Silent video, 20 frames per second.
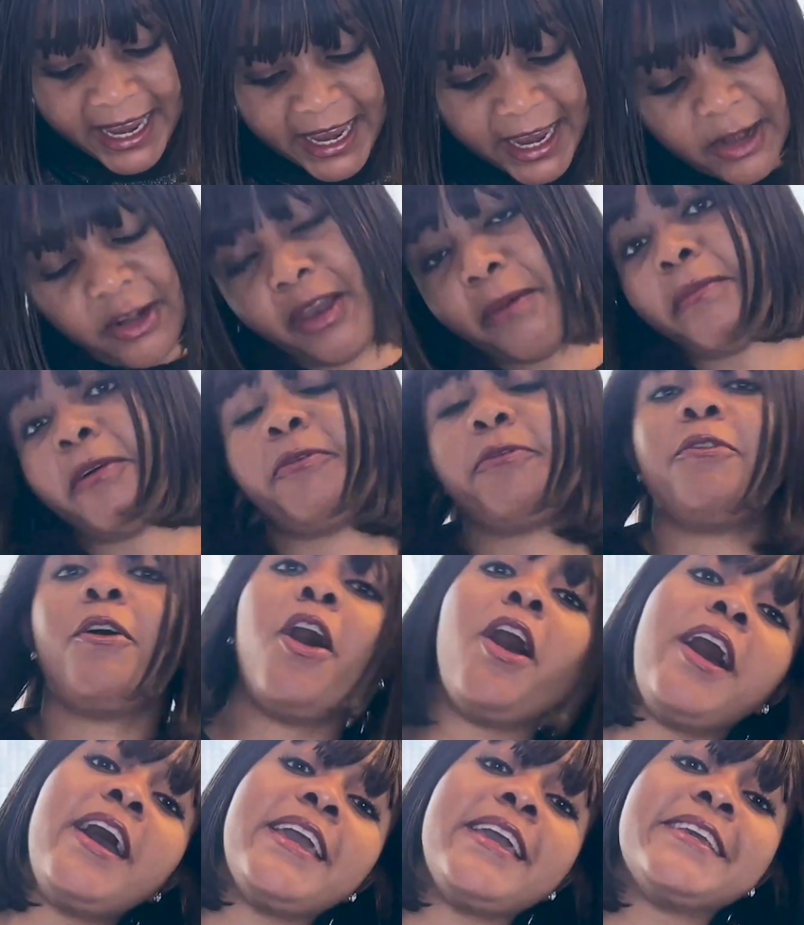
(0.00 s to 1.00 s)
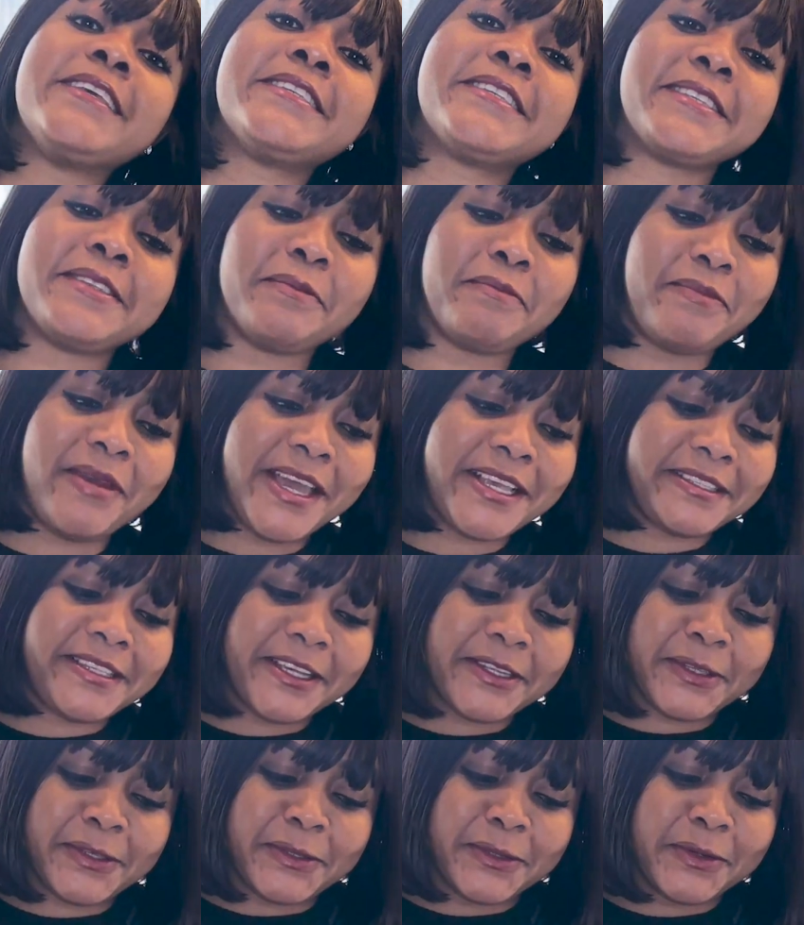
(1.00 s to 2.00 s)
Number 4 is the
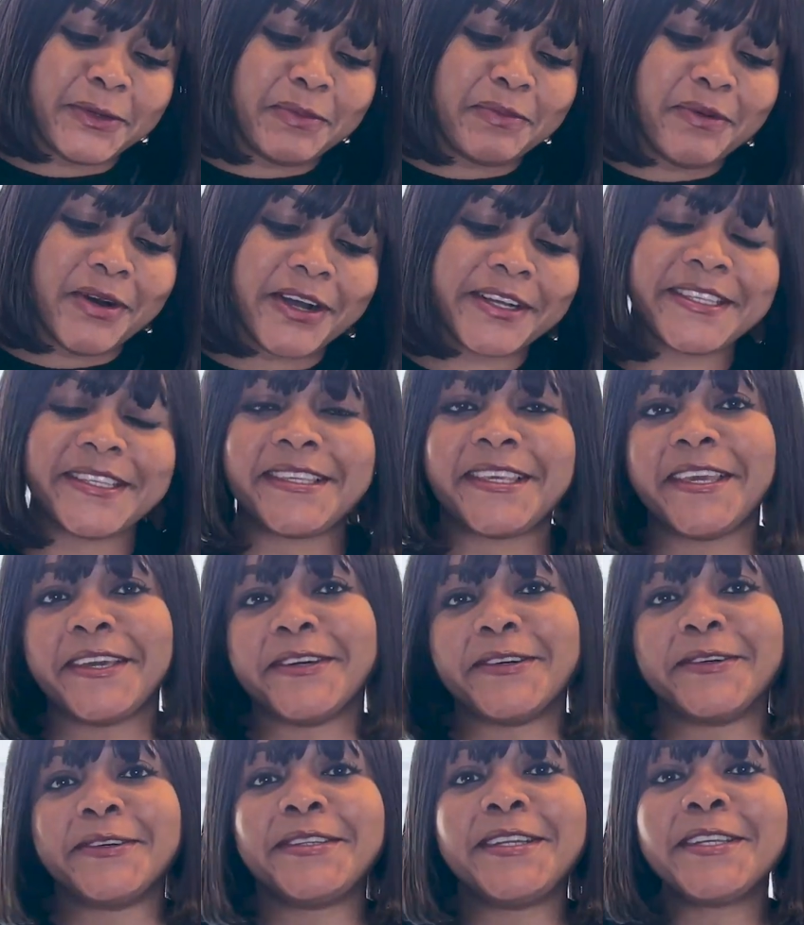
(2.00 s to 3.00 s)
basic toolbox skill.